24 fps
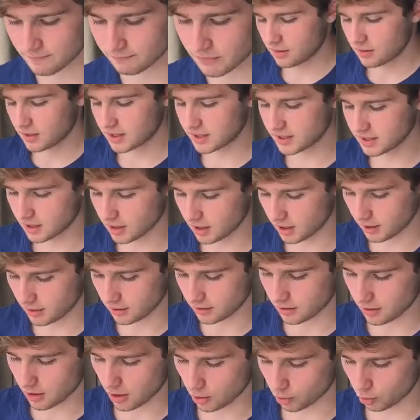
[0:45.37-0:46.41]
Here are
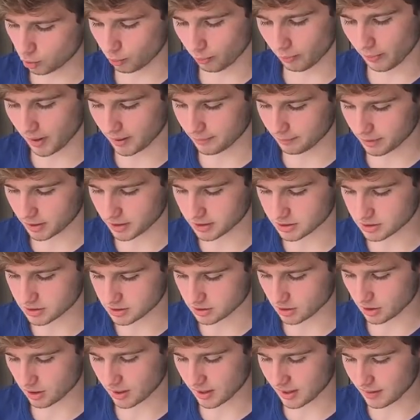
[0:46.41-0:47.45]
all my binders.
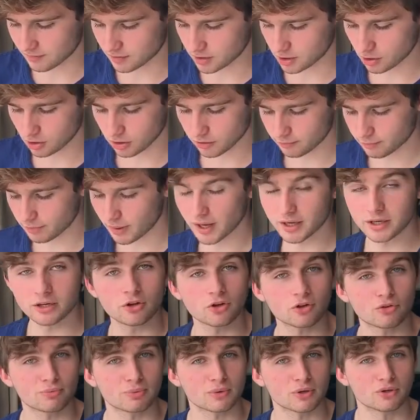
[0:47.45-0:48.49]
I have a lot of
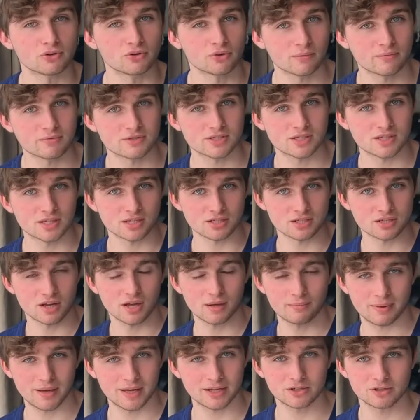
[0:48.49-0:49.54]
binders because obviously it's an
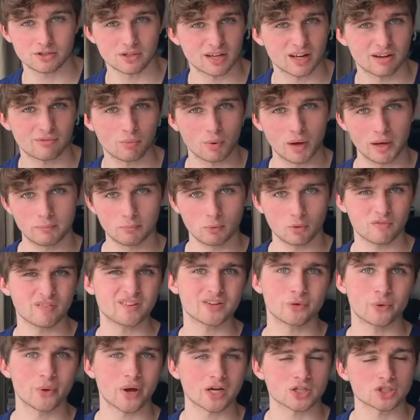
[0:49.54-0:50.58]
iPad, you can have way more than
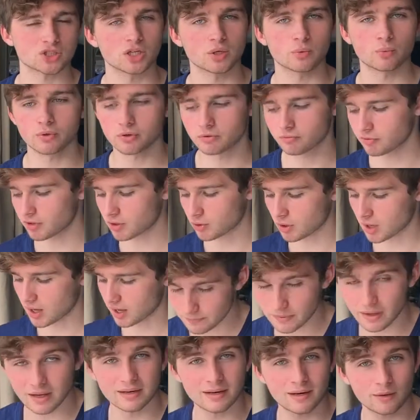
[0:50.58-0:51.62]
you actually would in real life.
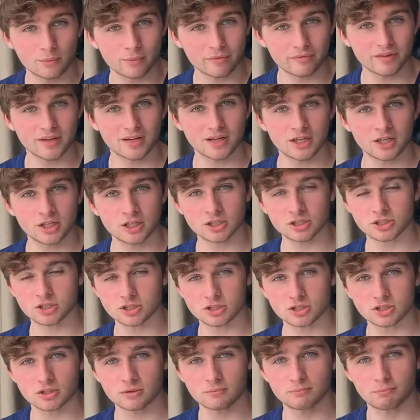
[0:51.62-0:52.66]
And then within each
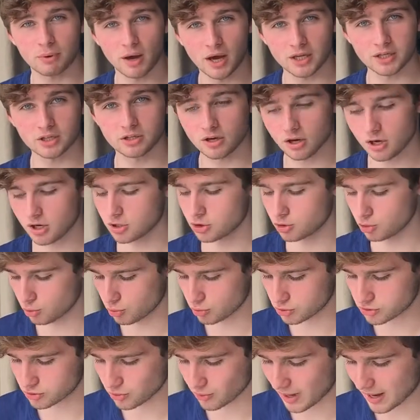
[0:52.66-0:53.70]
binder, you
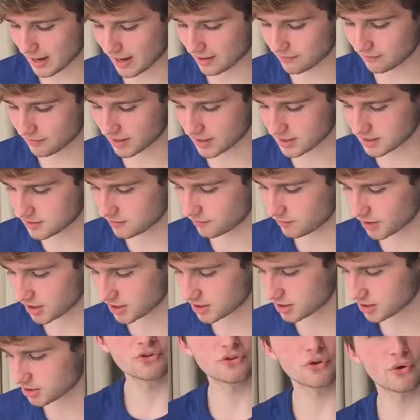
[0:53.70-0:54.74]
also have a
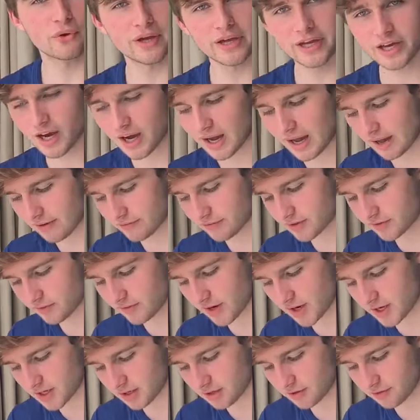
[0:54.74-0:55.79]
divider. So here I have a
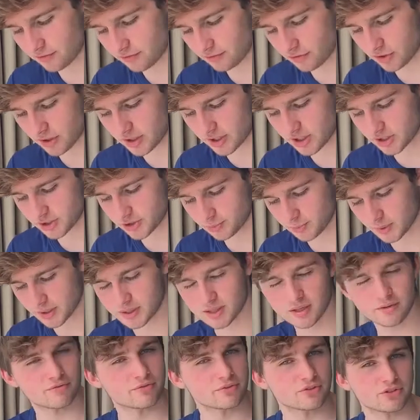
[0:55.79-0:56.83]
divider for each of my
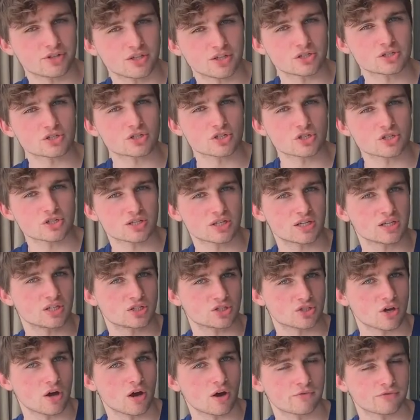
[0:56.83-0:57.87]
different teachers, each
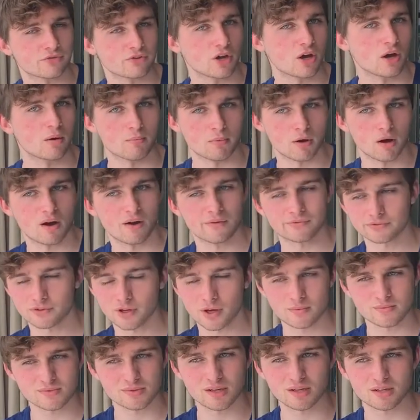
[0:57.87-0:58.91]
half term. Half
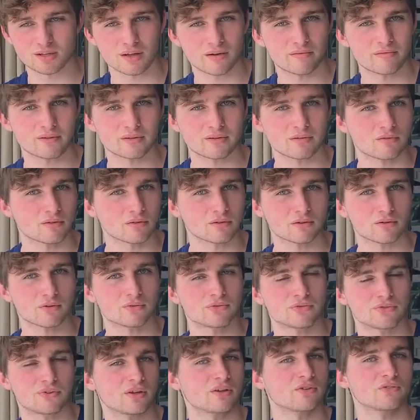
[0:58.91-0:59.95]
term's like every,
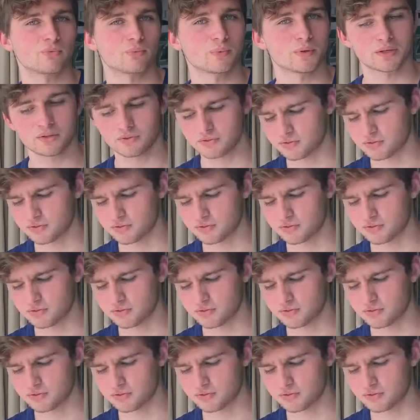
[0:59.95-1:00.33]
6 weeks.